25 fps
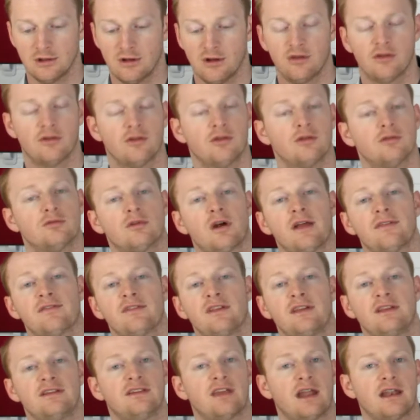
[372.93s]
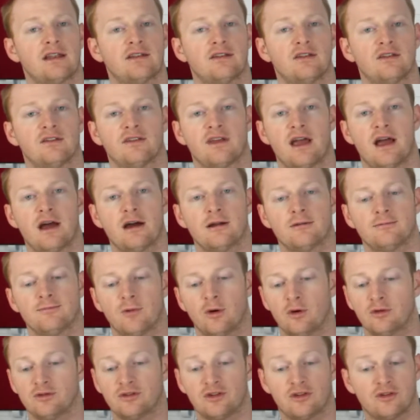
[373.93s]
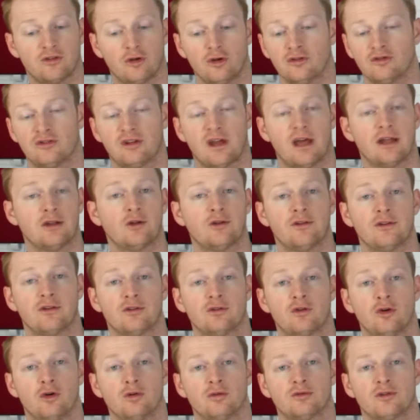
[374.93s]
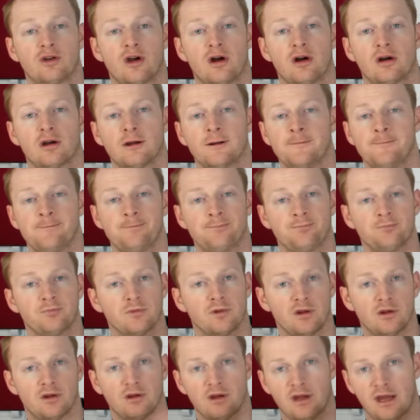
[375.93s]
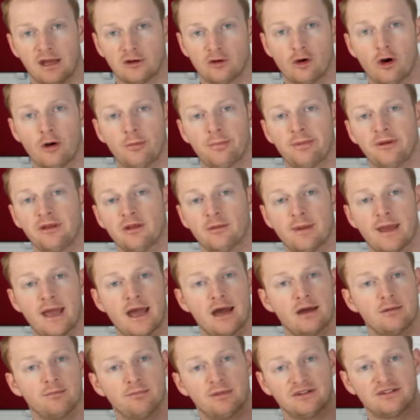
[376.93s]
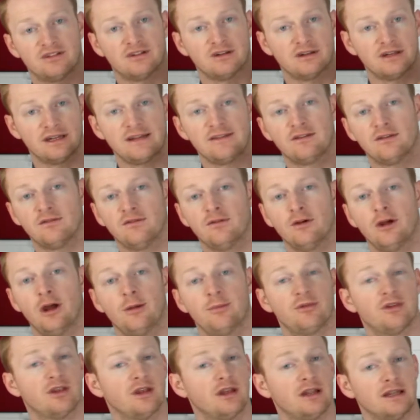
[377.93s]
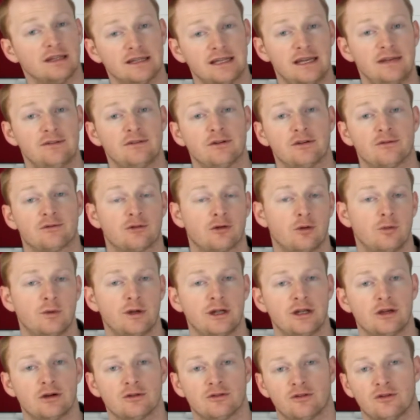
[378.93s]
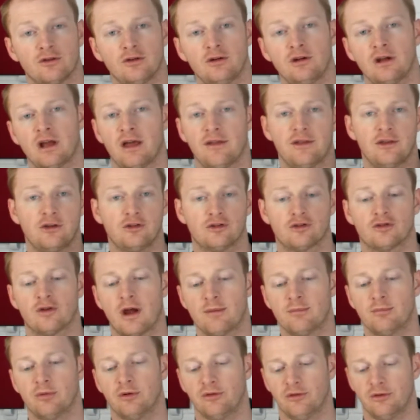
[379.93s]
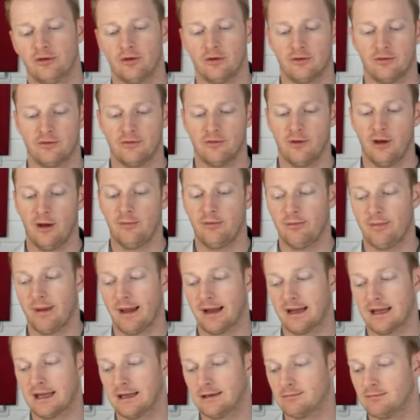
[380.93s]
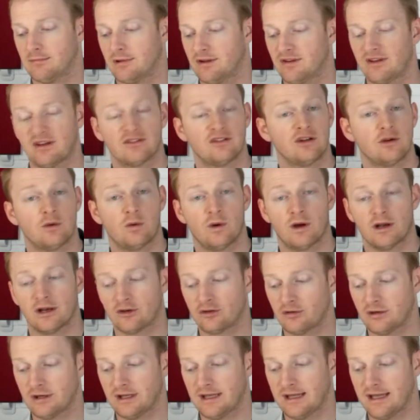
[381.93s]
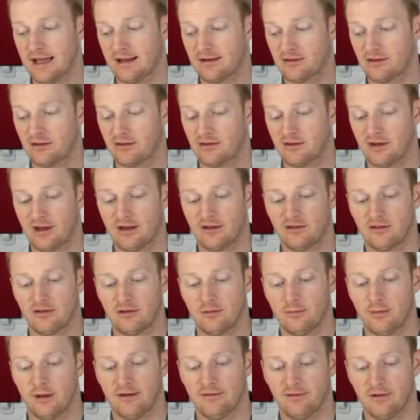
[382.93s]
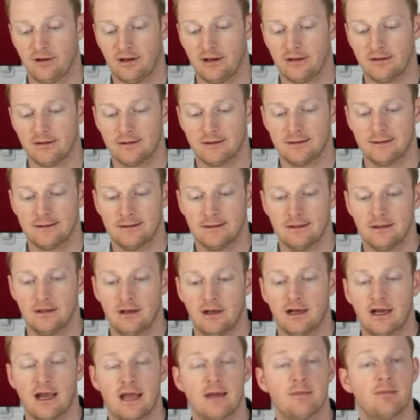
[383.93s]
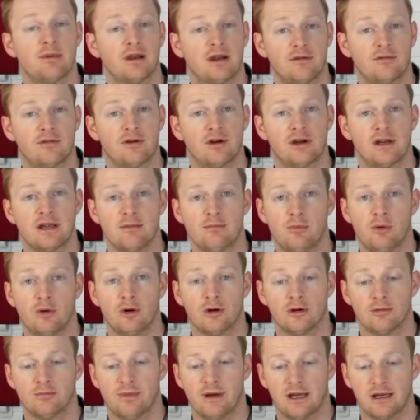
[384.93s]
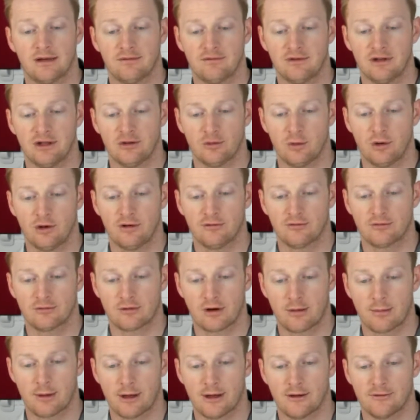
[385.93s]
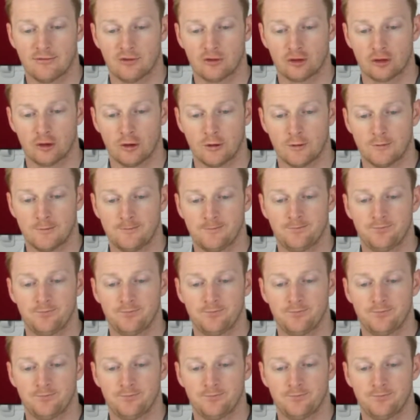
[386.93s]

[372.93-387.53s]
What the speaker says: So write these sentences out or just download this Google Doc and copy them out, but delete the verbs, leave it for a week or two, and then try and put those verbs back in. It's actually quite a tricky exercise, you may find. Okay, but a very important part of Year 12 grammar, for sure.